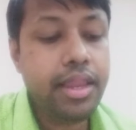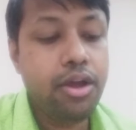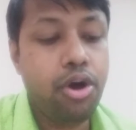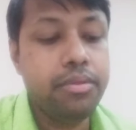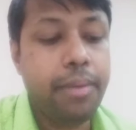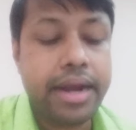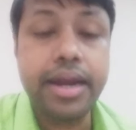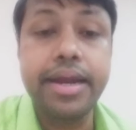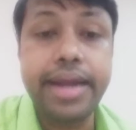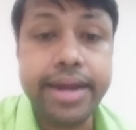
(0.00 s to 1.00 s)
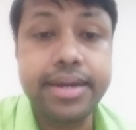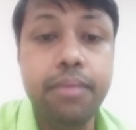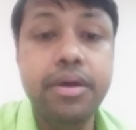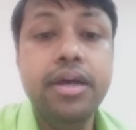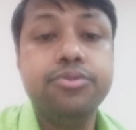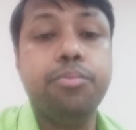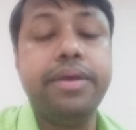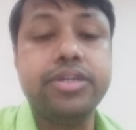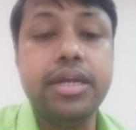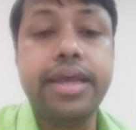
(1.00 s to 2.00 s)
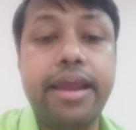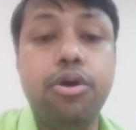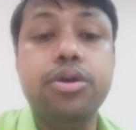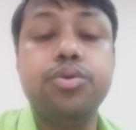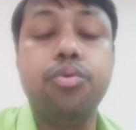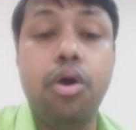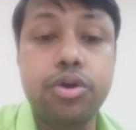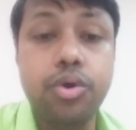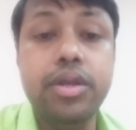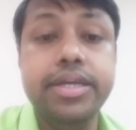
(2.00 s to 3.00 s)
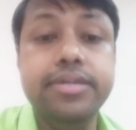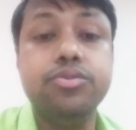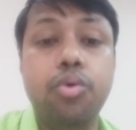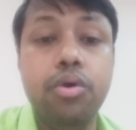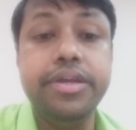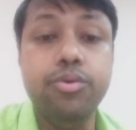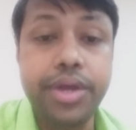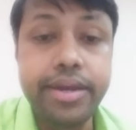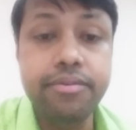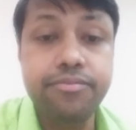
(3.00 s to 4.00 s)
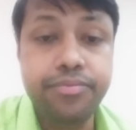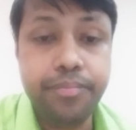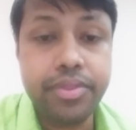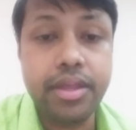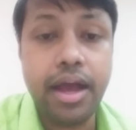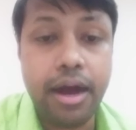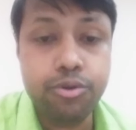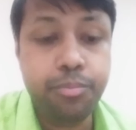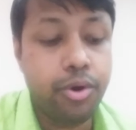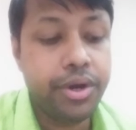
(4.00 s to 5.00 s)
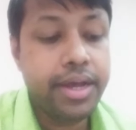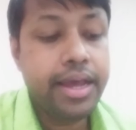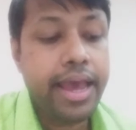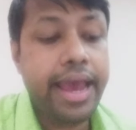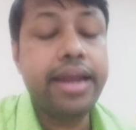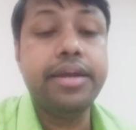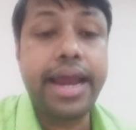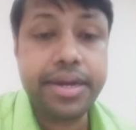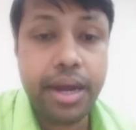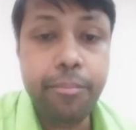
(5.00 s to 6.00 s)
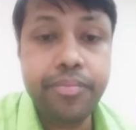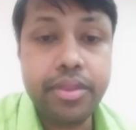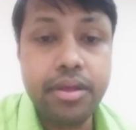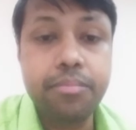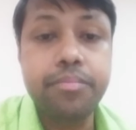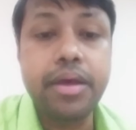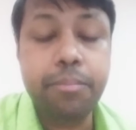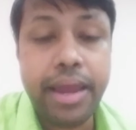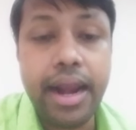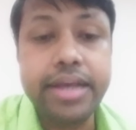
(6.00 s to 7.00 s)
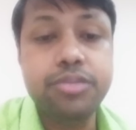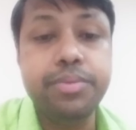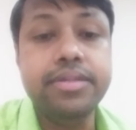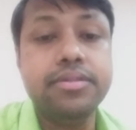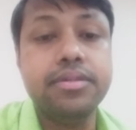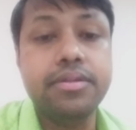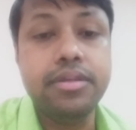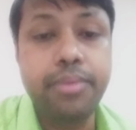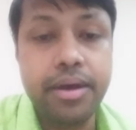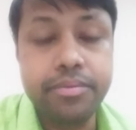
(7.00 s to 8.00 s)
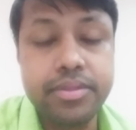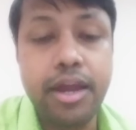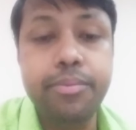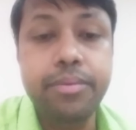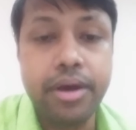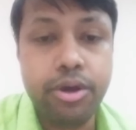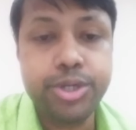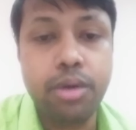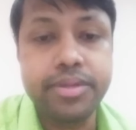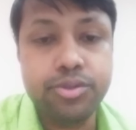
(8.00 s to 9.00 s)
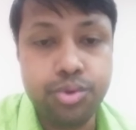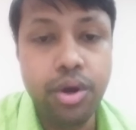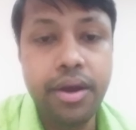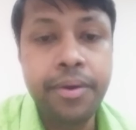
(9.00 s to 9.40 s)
of the bladder and rectum. So patient cannot control his own urine output, and rectum paralyzed means there will be evacuation of the stool,